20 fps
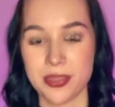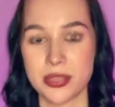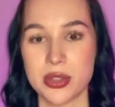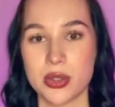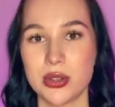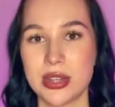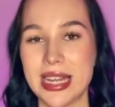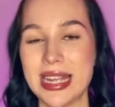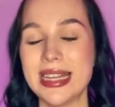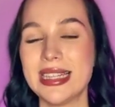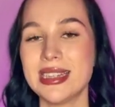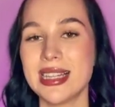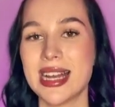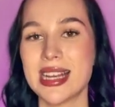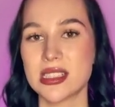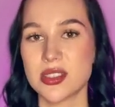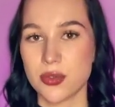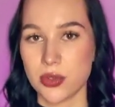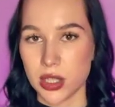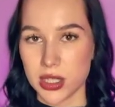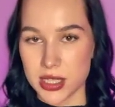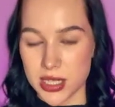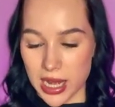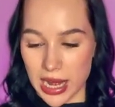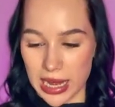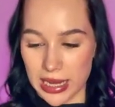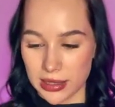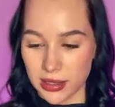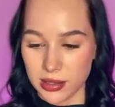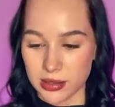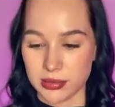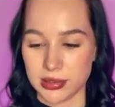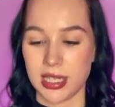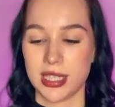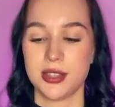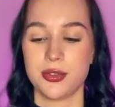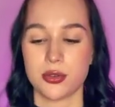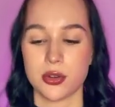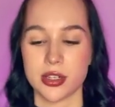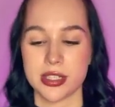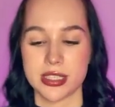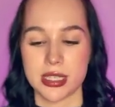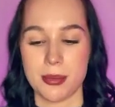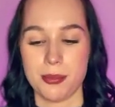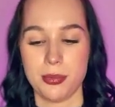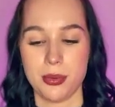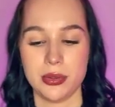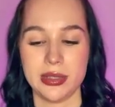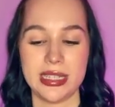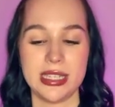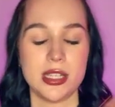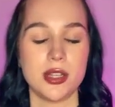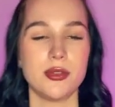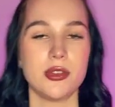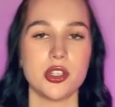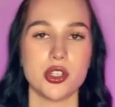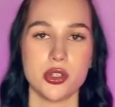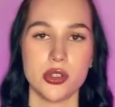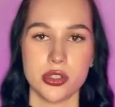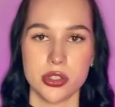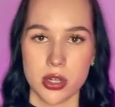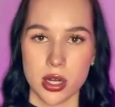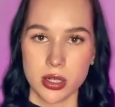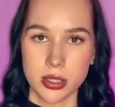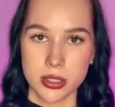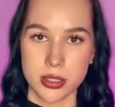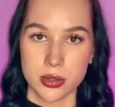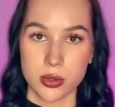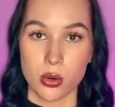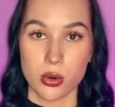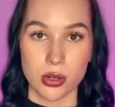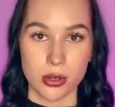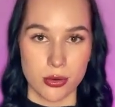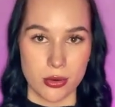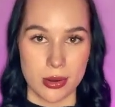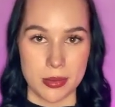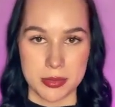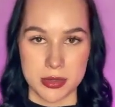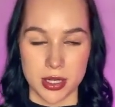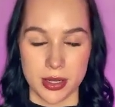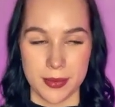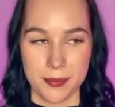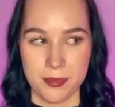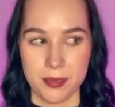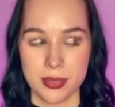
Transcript: So they less volatile than, for example, individual stocks or crypto.